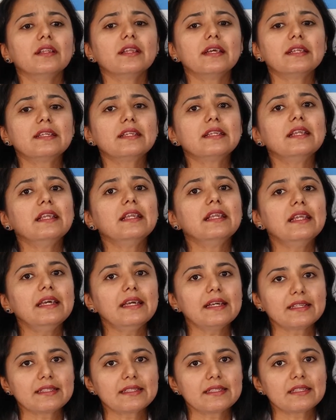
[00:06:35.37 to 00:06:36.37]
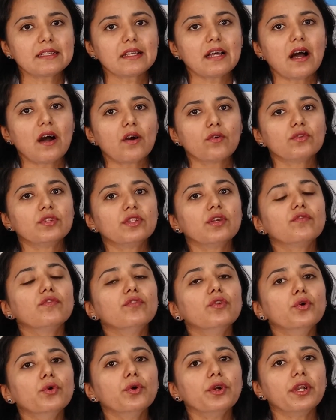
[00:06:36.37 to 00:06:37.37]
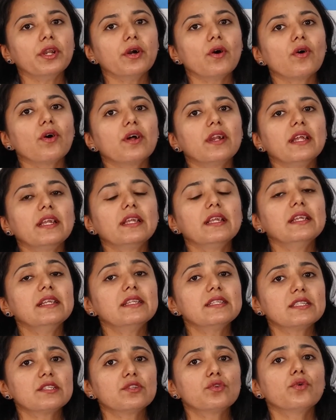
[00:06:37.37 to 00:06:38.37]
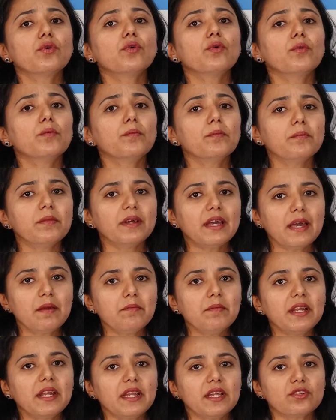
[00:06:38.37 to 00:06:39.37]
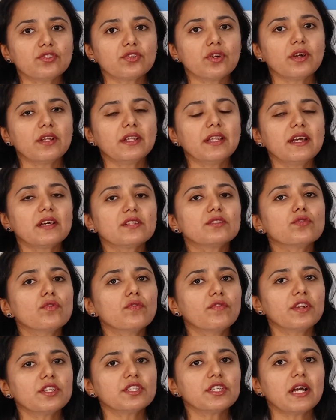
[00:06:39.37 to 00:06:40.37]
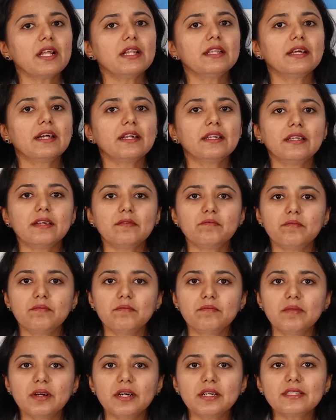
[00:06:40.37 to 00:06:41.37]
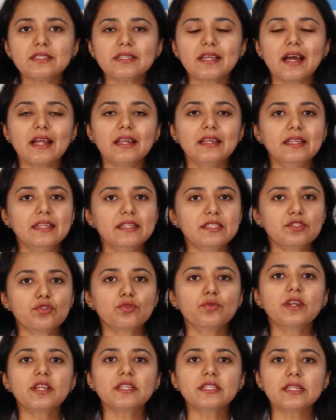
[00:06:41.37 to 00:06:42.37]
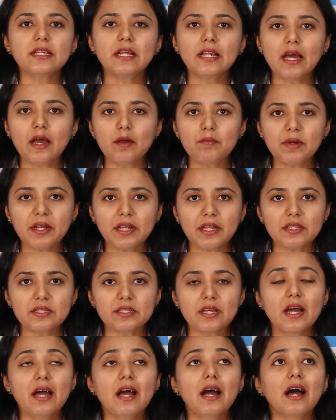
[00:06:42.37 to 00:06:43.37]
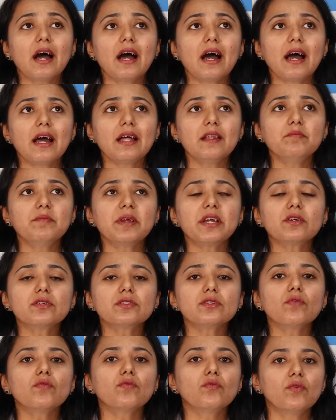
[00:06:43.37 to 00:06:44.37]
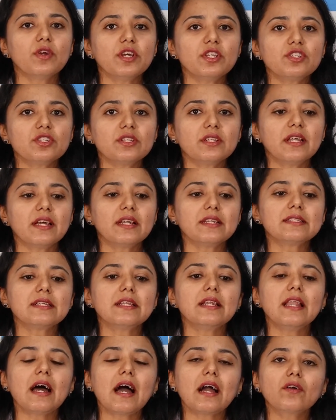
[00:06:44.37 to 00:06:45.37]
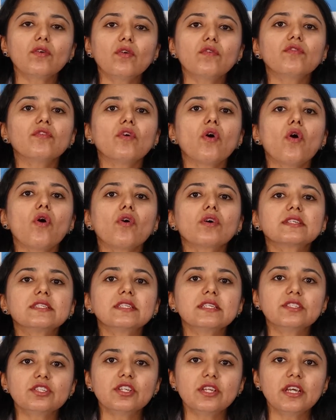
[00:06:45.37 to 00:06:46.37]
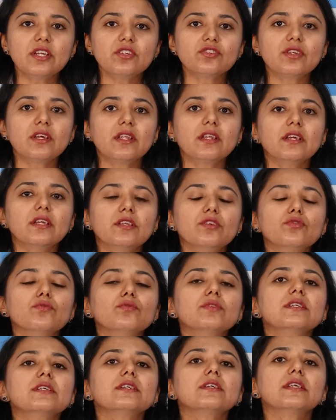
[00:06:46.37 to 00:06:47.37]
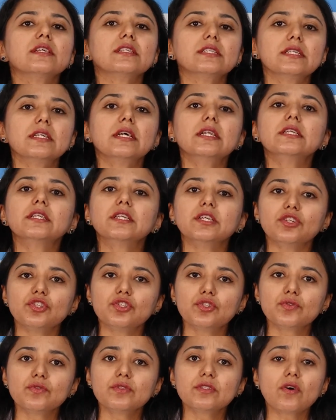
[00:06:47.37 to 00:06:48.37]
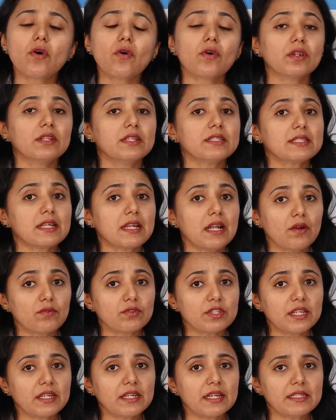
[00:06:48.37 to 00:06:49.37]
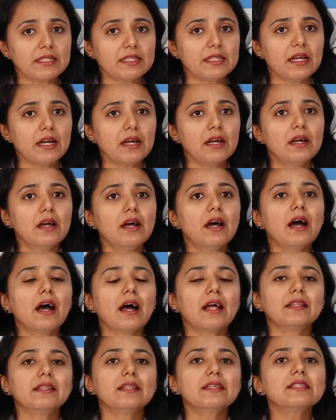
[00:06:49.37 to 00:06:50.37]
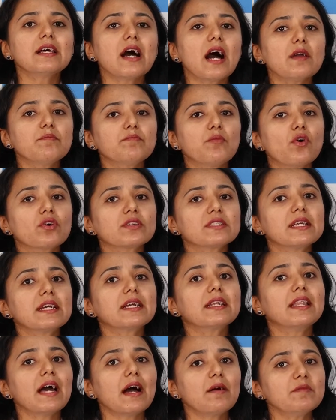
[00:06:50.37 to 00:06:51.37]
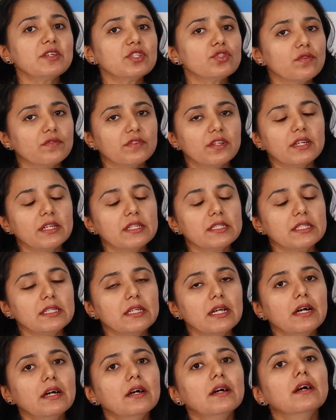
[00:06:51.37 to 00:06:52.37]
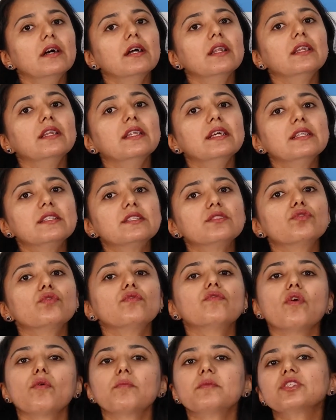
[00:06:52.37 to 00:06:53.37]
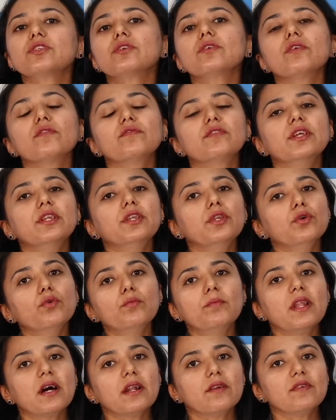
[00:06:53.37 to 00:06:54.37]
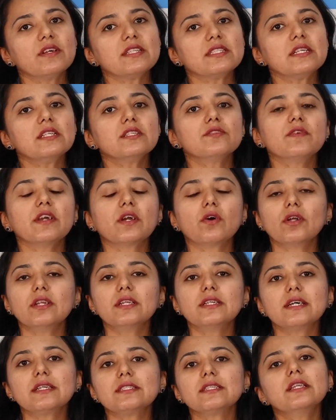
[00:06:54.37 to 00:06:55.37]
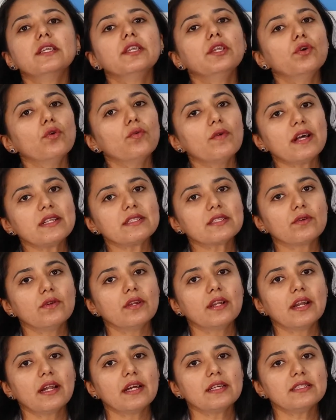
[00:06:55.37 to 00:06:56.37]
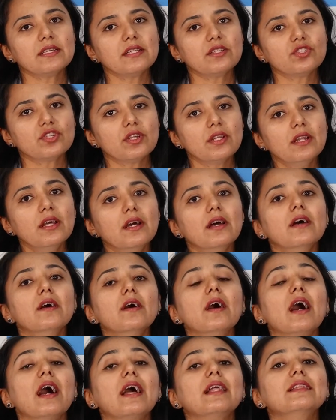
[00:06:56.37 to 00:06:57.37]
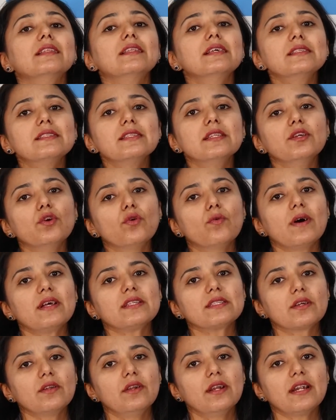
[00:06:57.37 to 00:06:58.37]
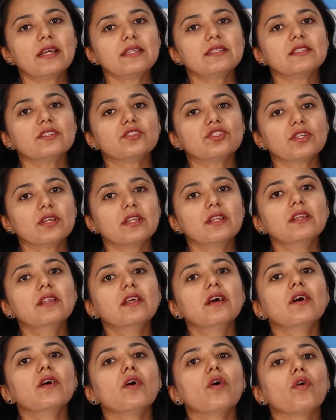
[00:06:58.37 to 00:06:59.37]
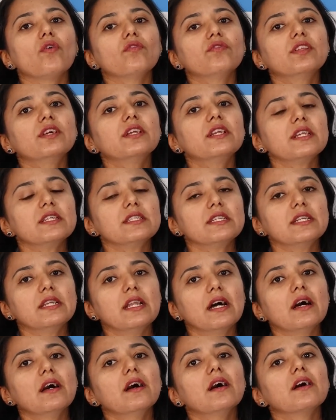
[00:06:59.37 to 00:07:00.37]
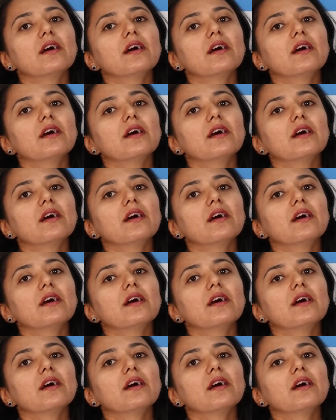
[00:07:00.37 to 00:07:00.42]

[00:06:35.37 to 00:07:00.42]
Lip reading: it leaks out the fluid, or it leads to hemorrhage. They are so fragile that they burst and leads to retinal hemorrhage, and because of which there is a lack of oxygenation into the retinal tissues or the surrounding retina, and this hypoxic damage of the retina leads to formation of the new blood vessels. We call it as a neovascularization, and this neovascularization of the retina